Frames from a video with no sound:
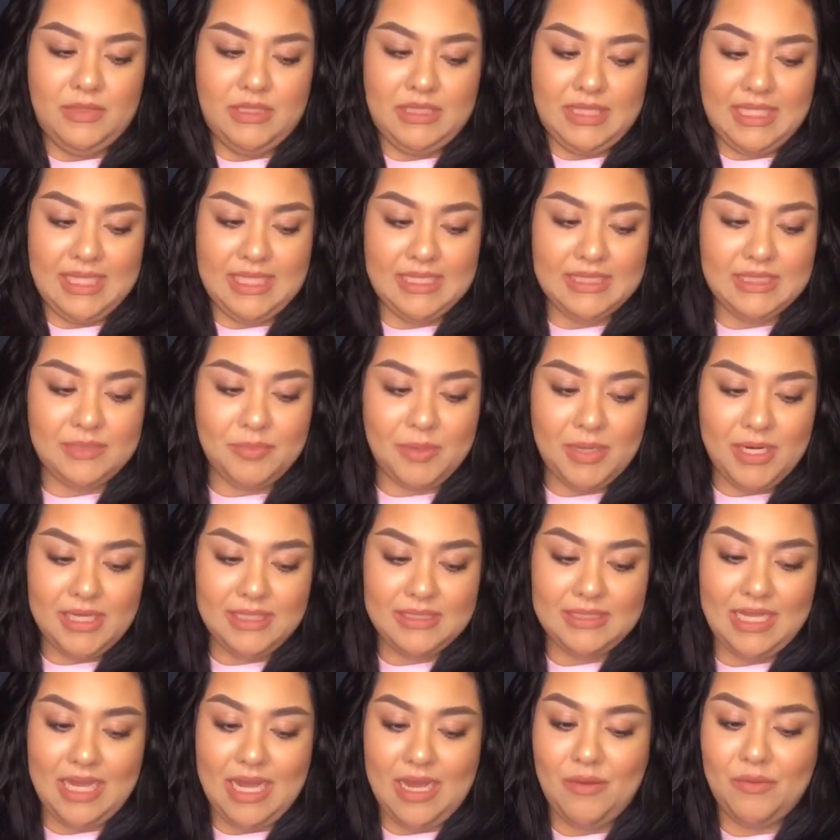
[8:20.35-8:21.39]
These
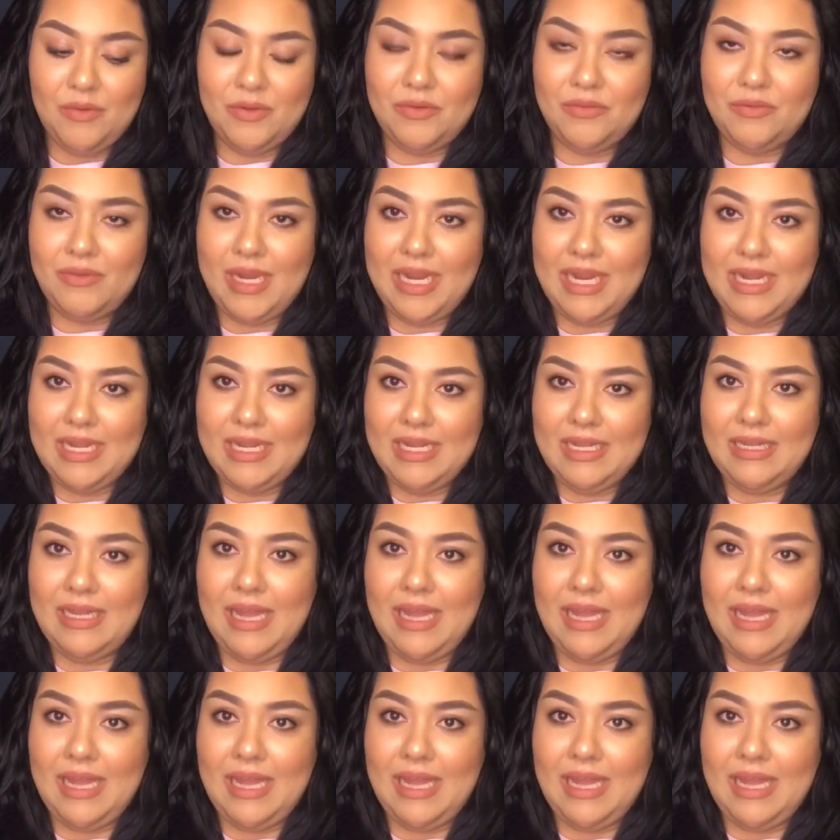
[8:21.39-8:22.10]
parts I would rate it